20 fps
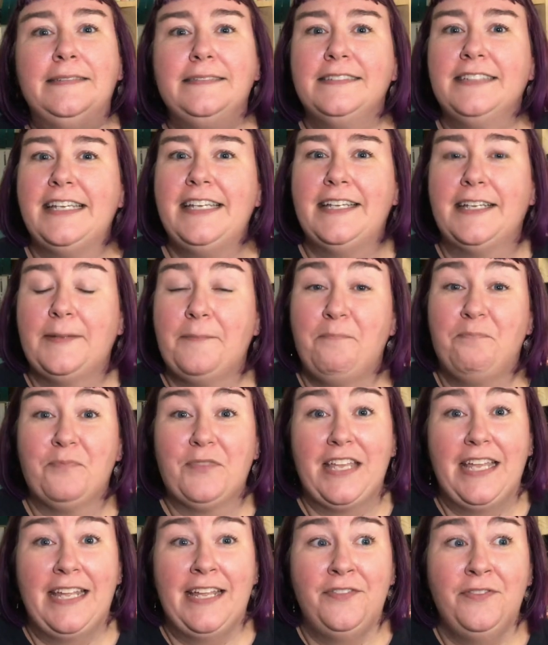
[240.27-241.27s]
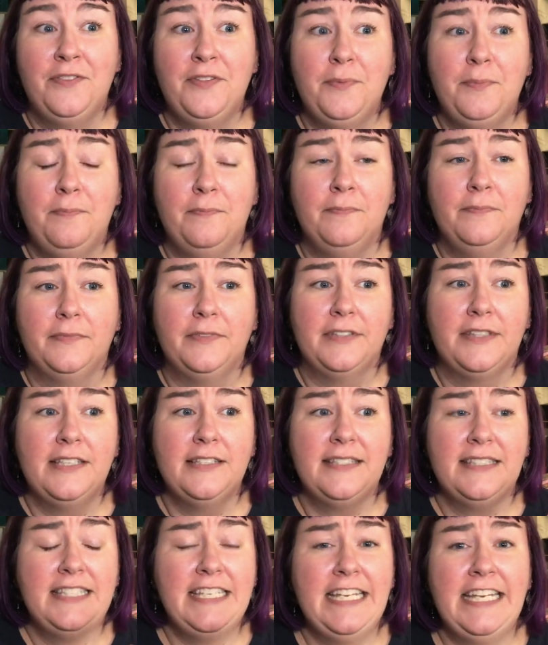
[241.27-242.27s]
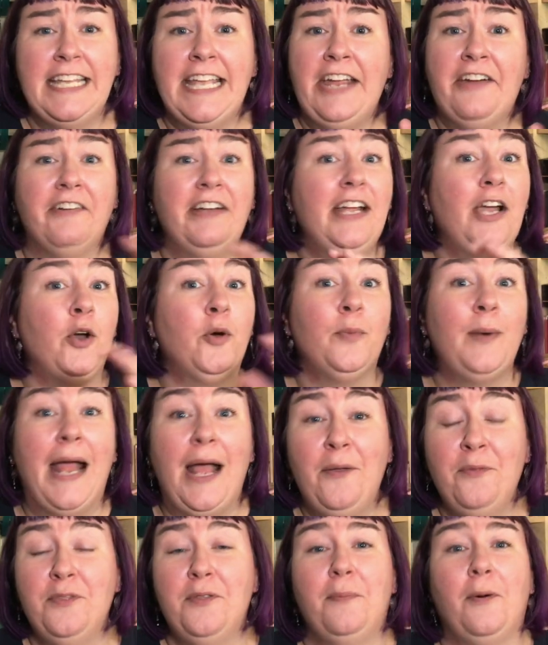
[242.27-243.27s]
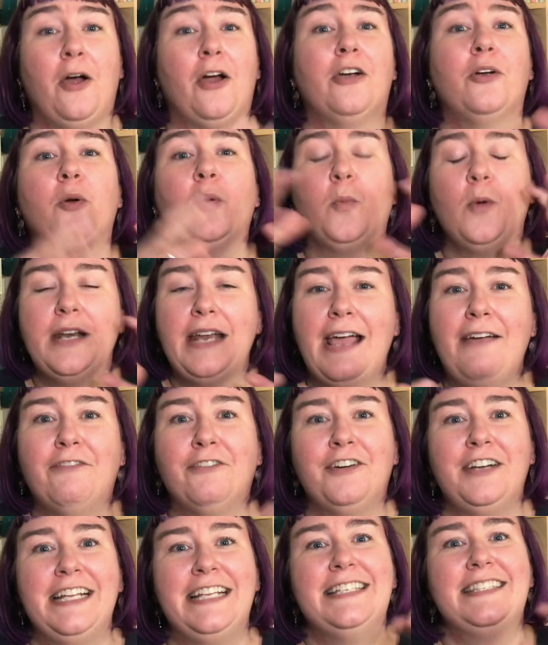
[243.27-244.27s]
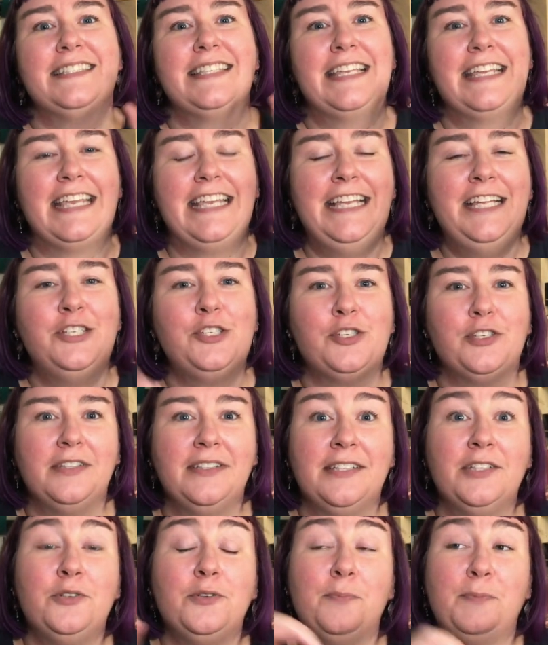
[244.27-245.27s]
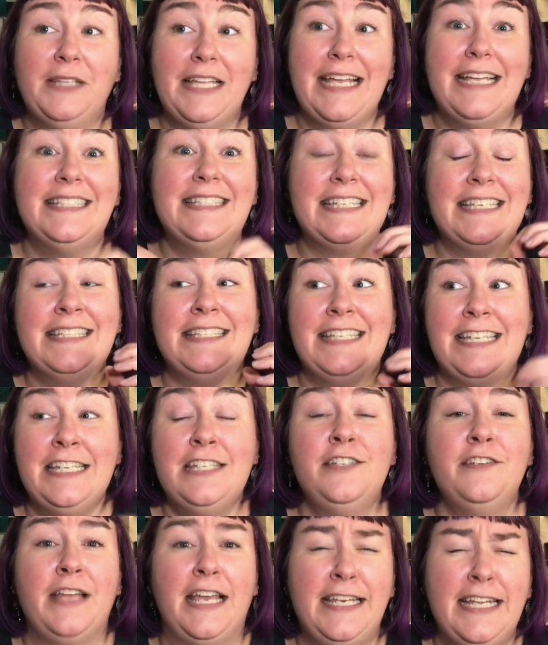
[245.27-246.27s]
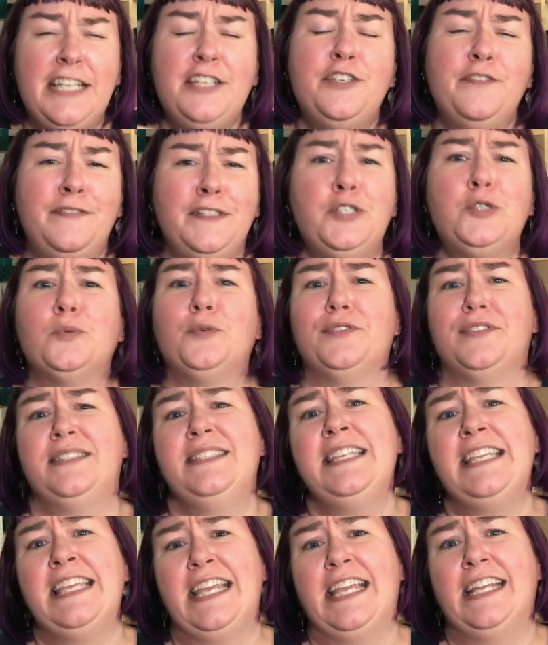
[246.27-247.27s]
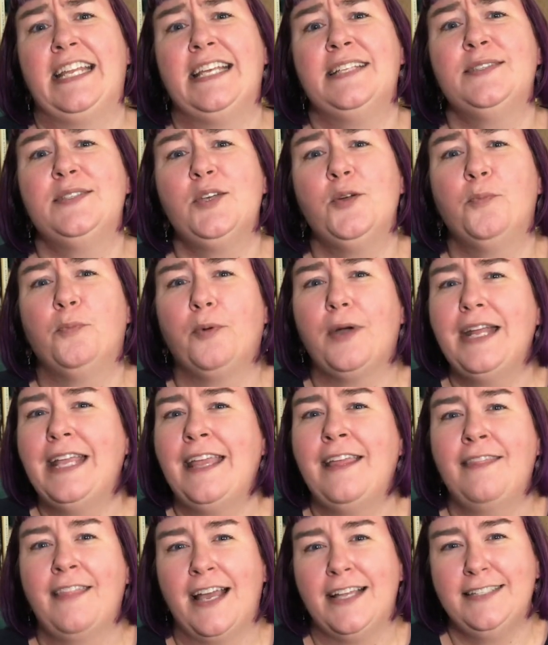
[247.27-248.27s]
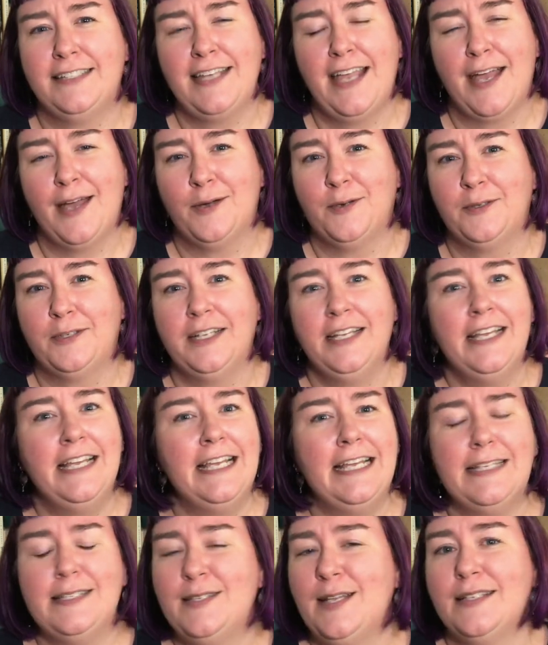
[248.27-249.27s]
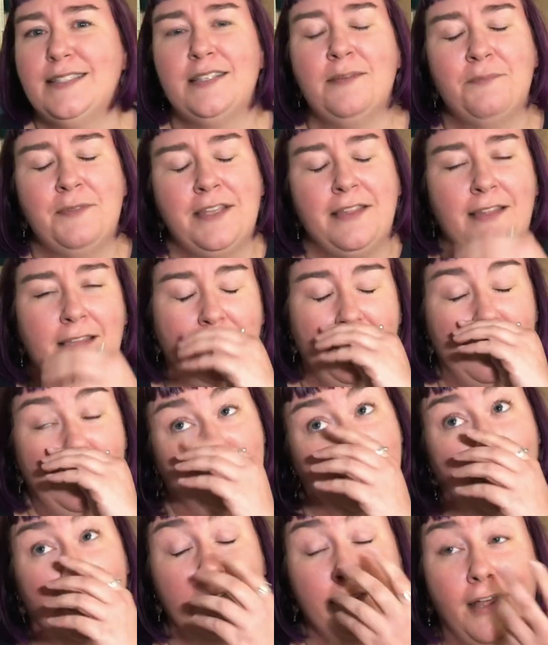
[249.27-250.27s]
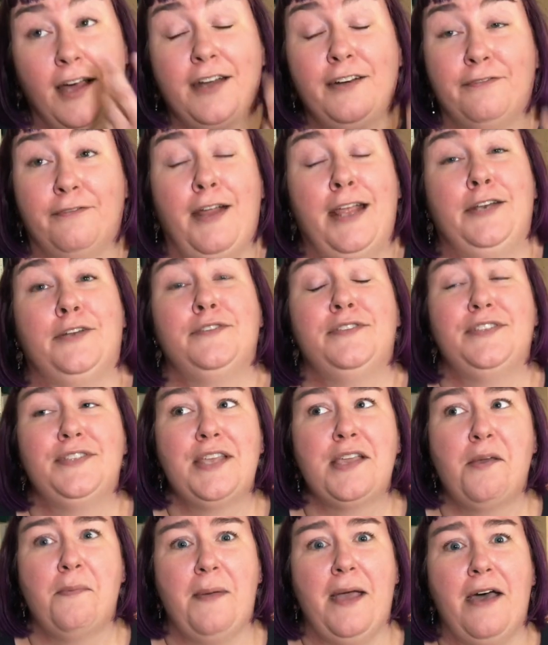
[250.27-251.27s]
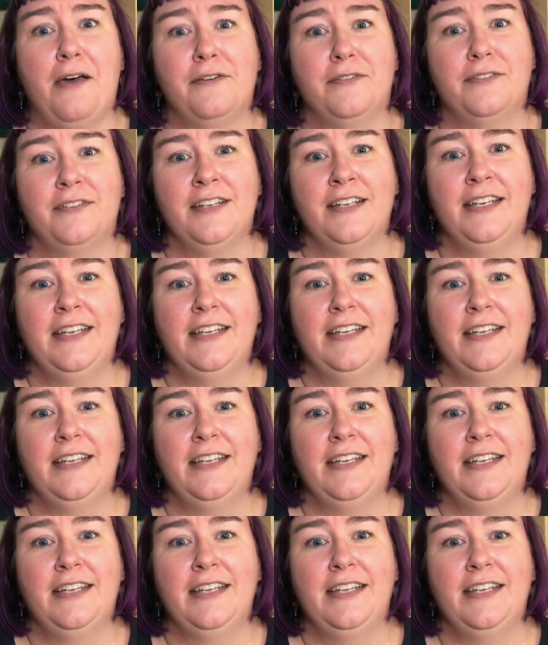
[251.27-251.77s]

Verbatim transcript: like, in the seating area around the bar, or whatever it is. Like, each little place is an individual scene, and so breaking that down is not something that a lot of writers think about